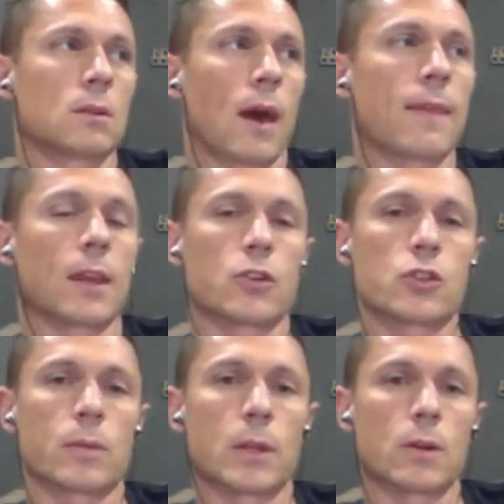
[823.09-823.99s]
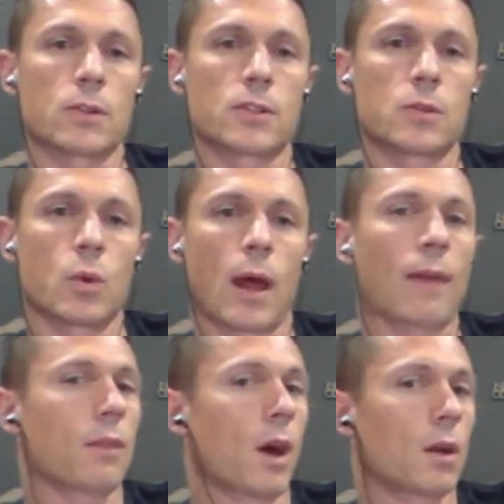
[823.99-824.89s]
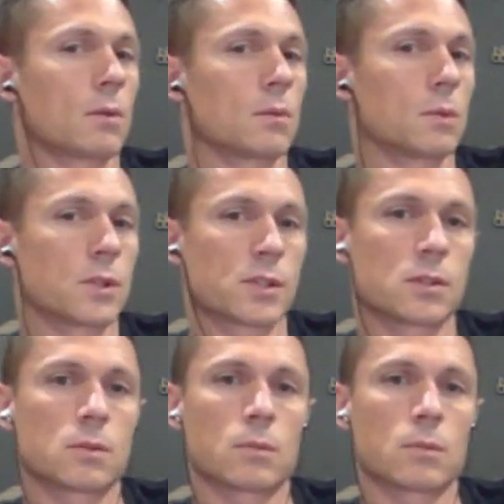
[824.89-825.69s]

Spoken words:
I think, contributors to what I thought was